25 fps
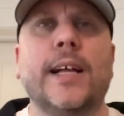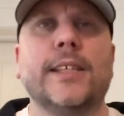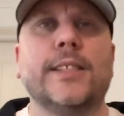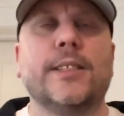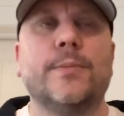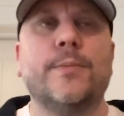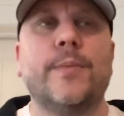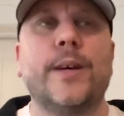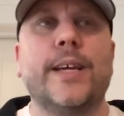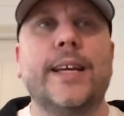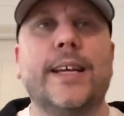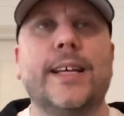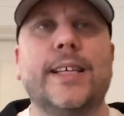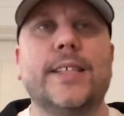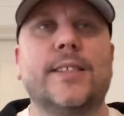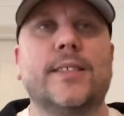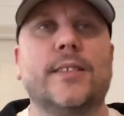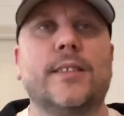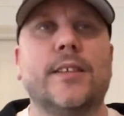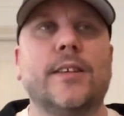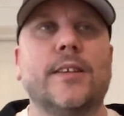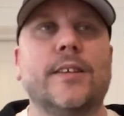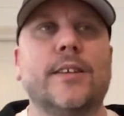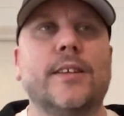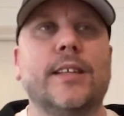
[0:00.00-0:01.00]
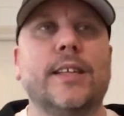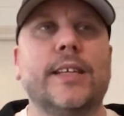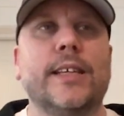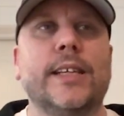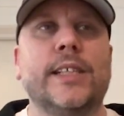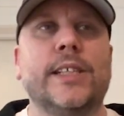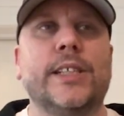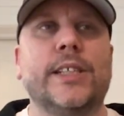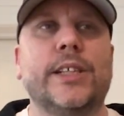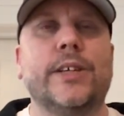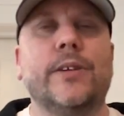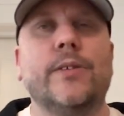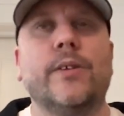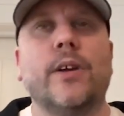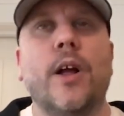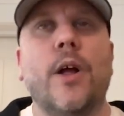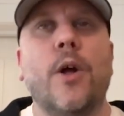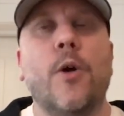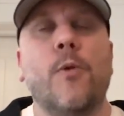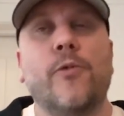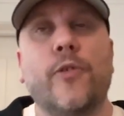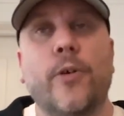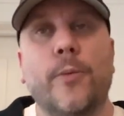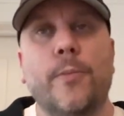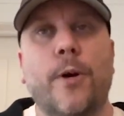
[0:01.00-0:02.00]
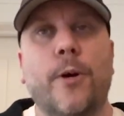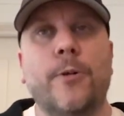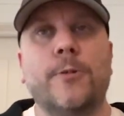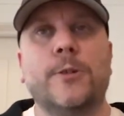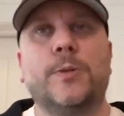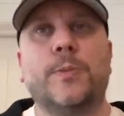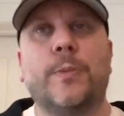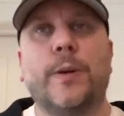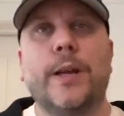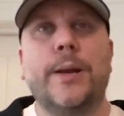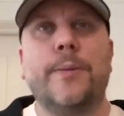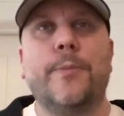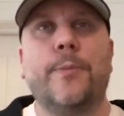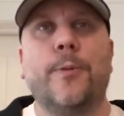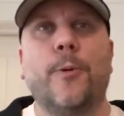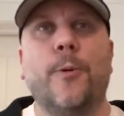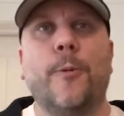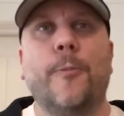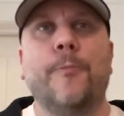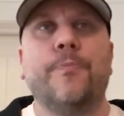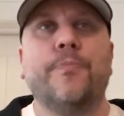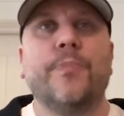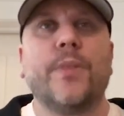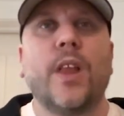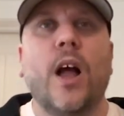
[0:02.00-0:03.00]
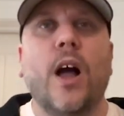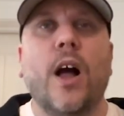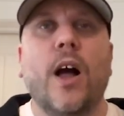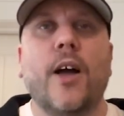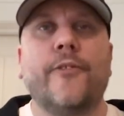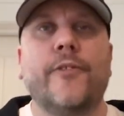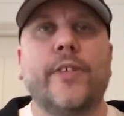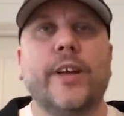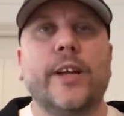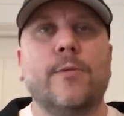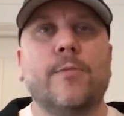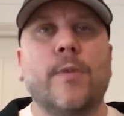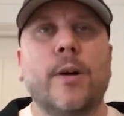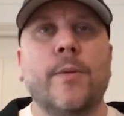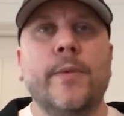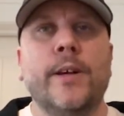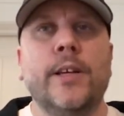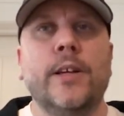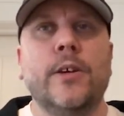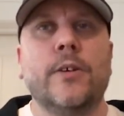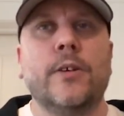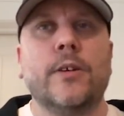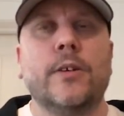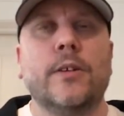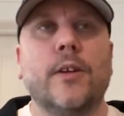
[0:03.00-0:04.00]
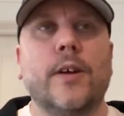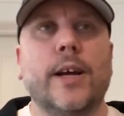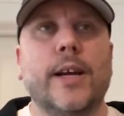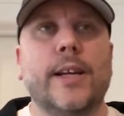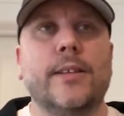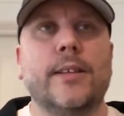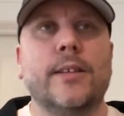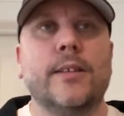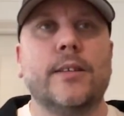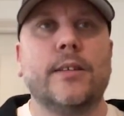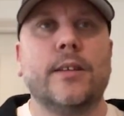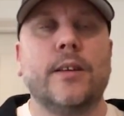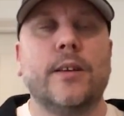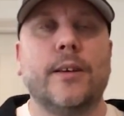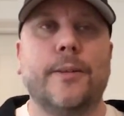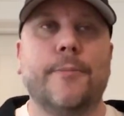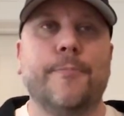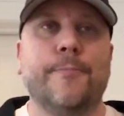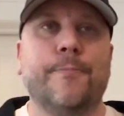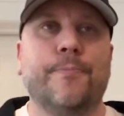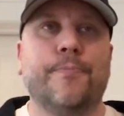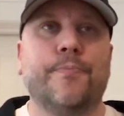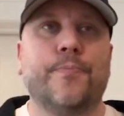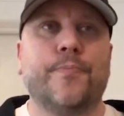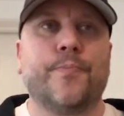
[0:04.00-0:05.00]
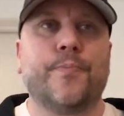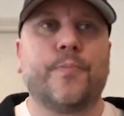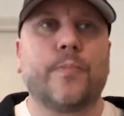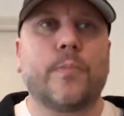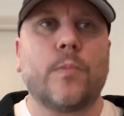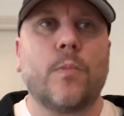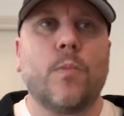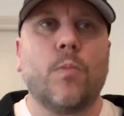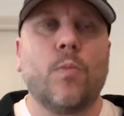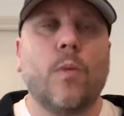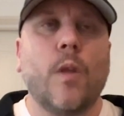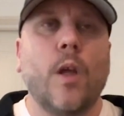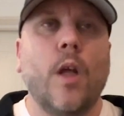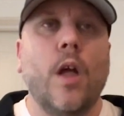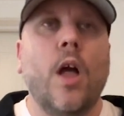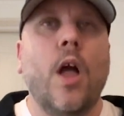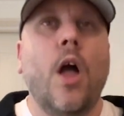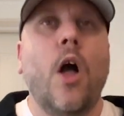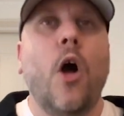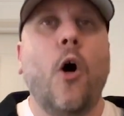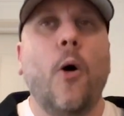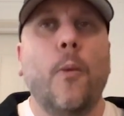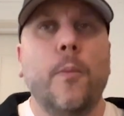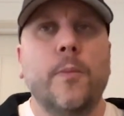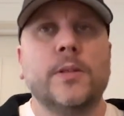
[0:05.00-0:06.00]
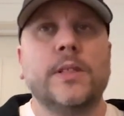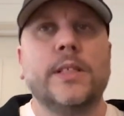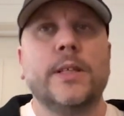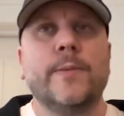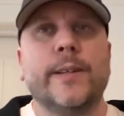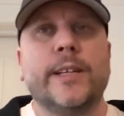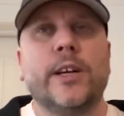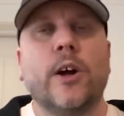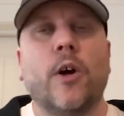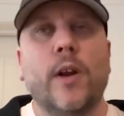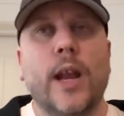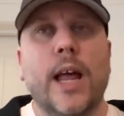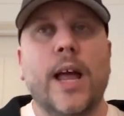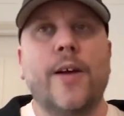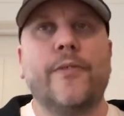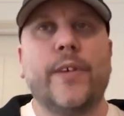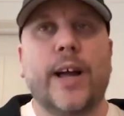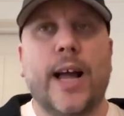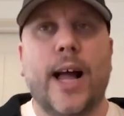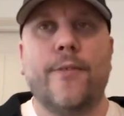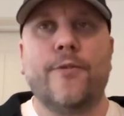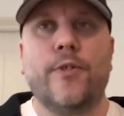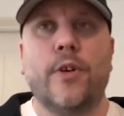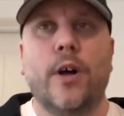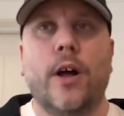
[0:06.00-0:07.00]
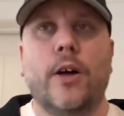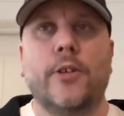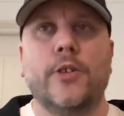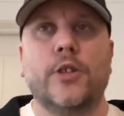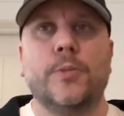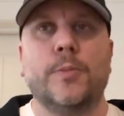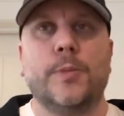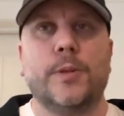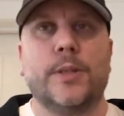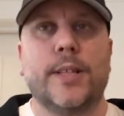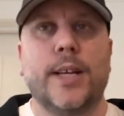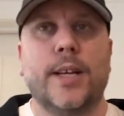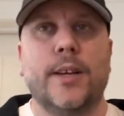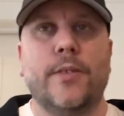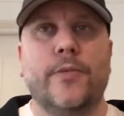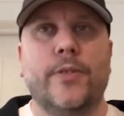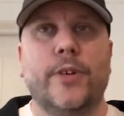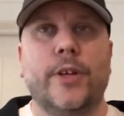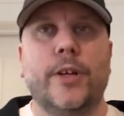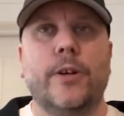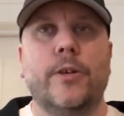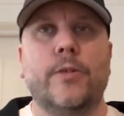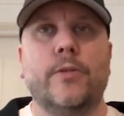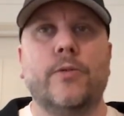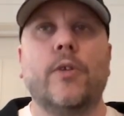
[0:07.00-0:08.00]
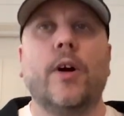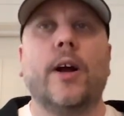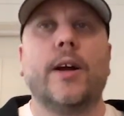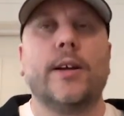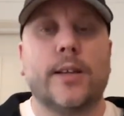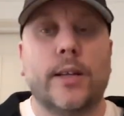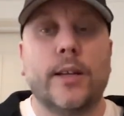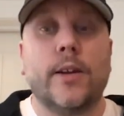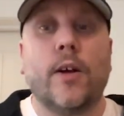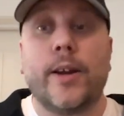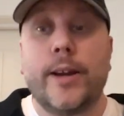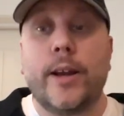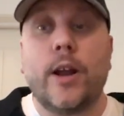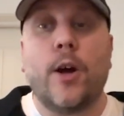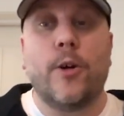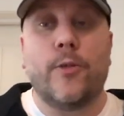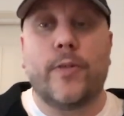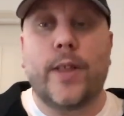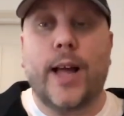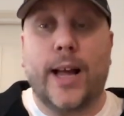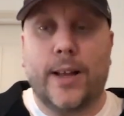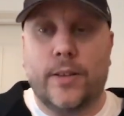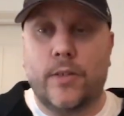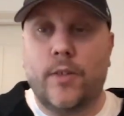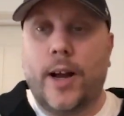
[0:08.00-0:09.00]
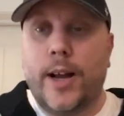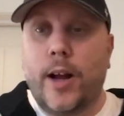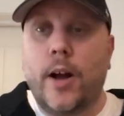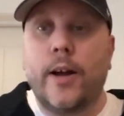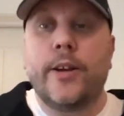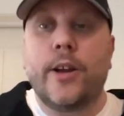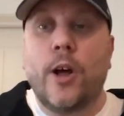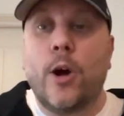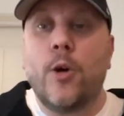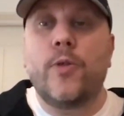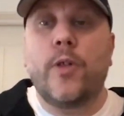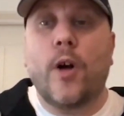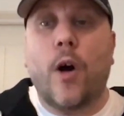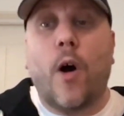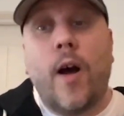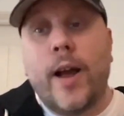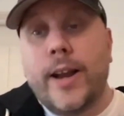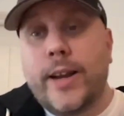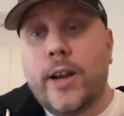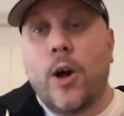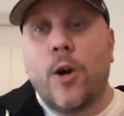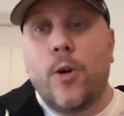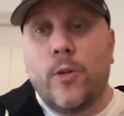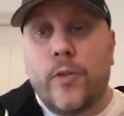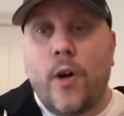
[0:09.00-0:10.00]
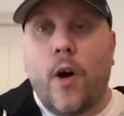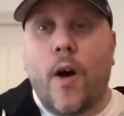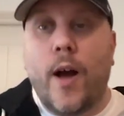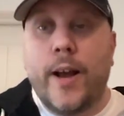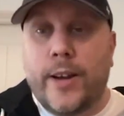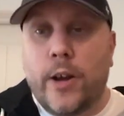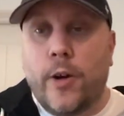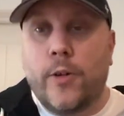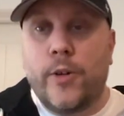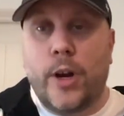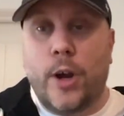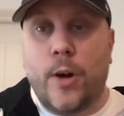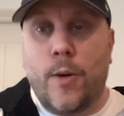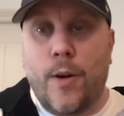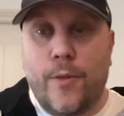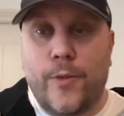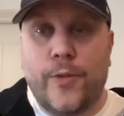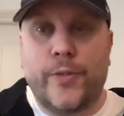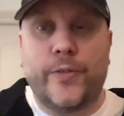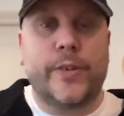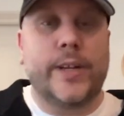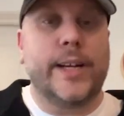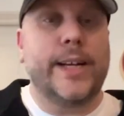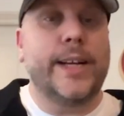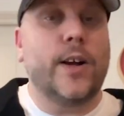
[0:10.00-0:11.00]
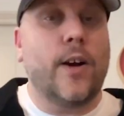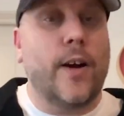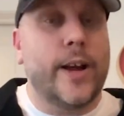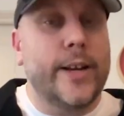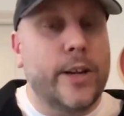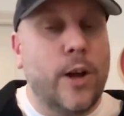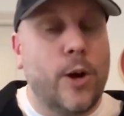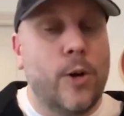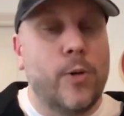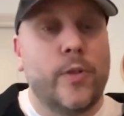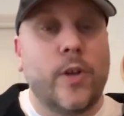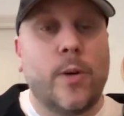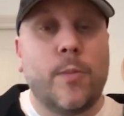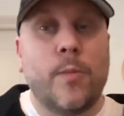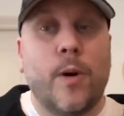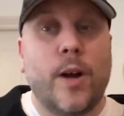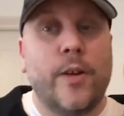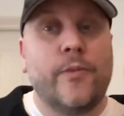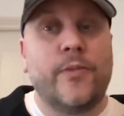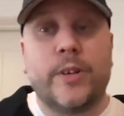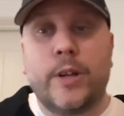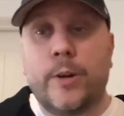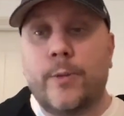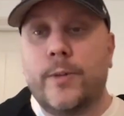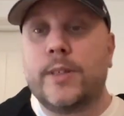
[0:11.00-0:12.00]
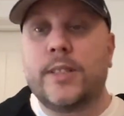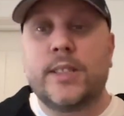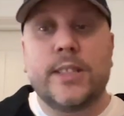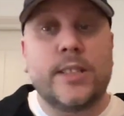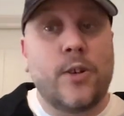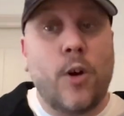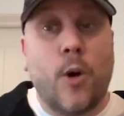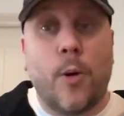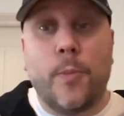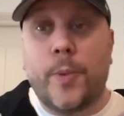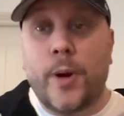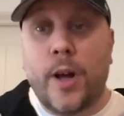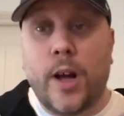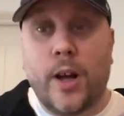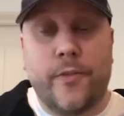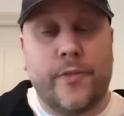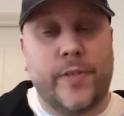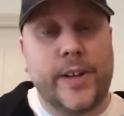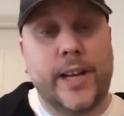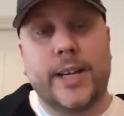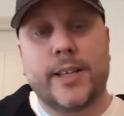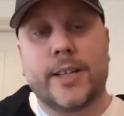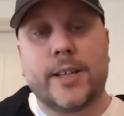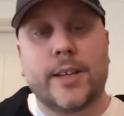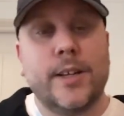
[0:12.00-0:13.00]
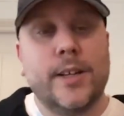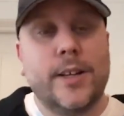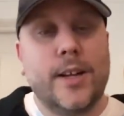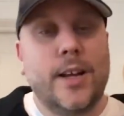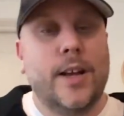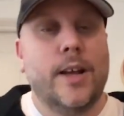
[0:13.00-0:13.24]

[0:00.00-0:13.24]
that to me is the the issue for most people. I think when we look at like the, like, obviously we can't ever have a hundred percent view, right? And I know that, mm-hmm. right? I know that I know that I don't know everything. I know that my view is not perfect.